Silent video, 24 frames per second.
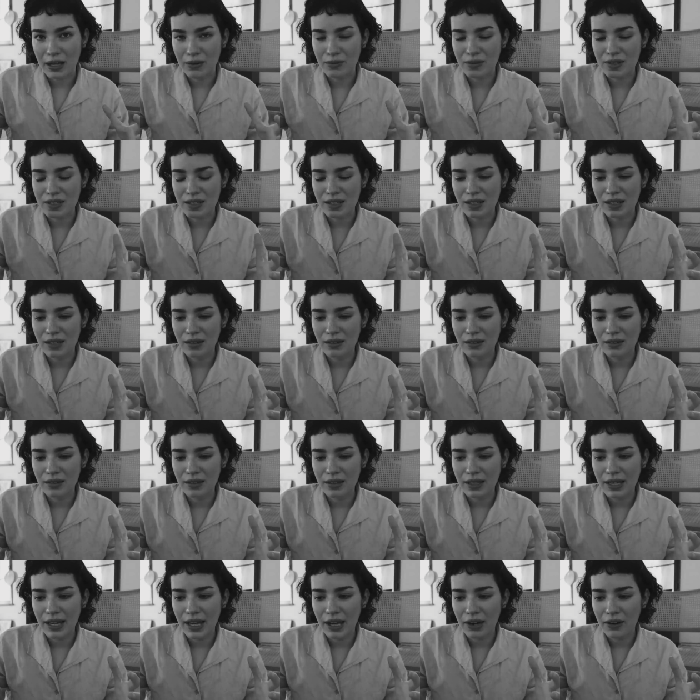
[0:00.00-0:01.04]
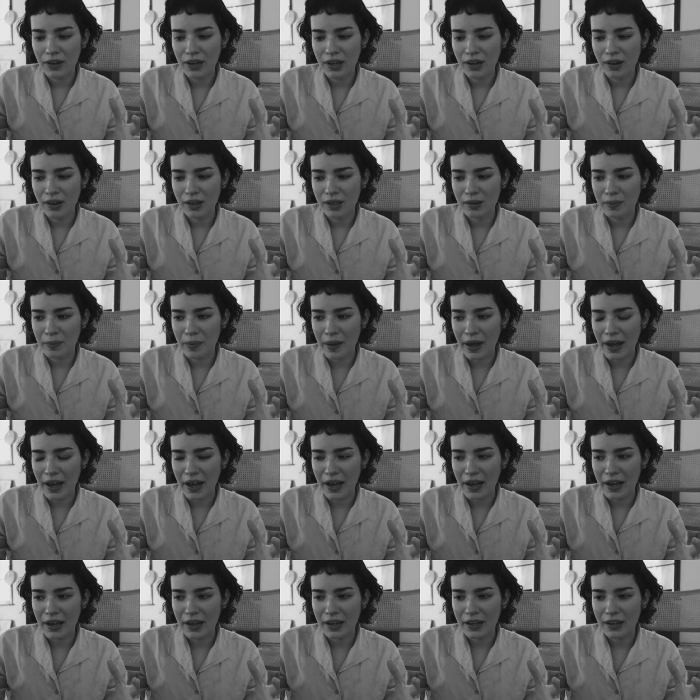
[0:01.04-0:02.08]
It was a carry-on
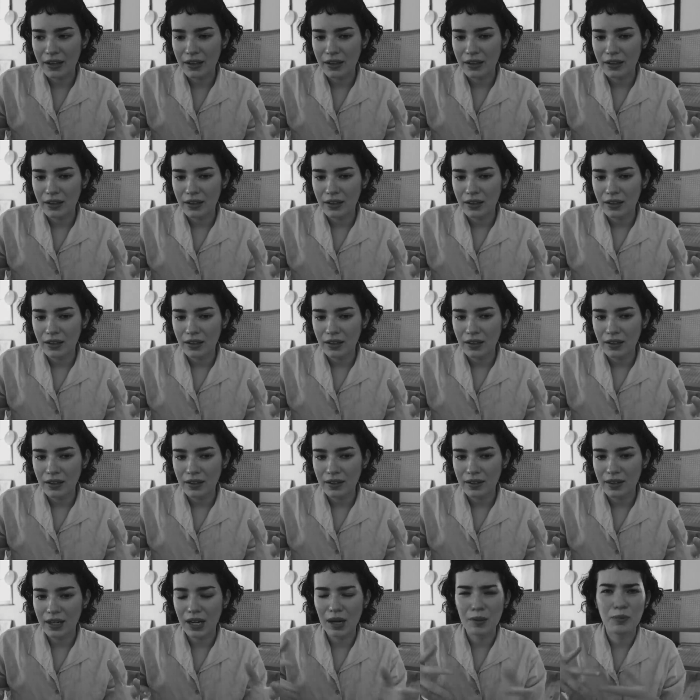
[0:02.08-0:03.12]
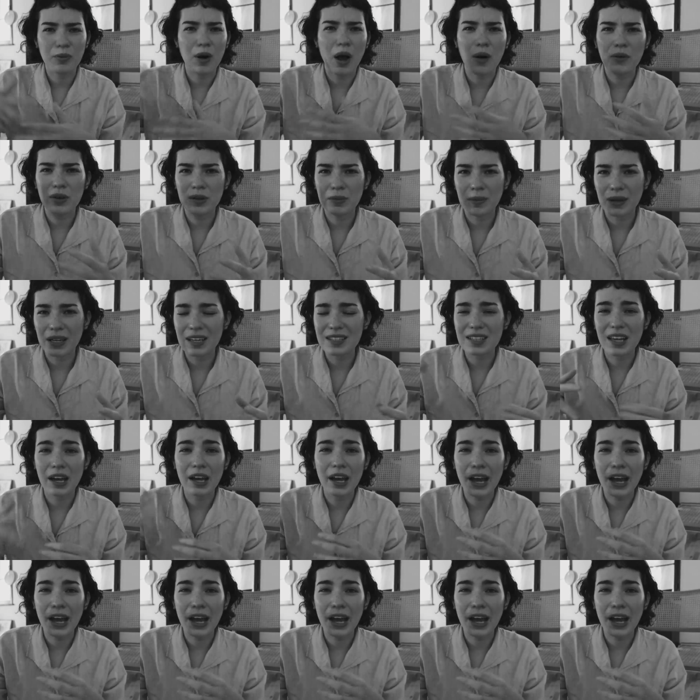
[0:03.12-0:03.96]
bag that I brought with me because I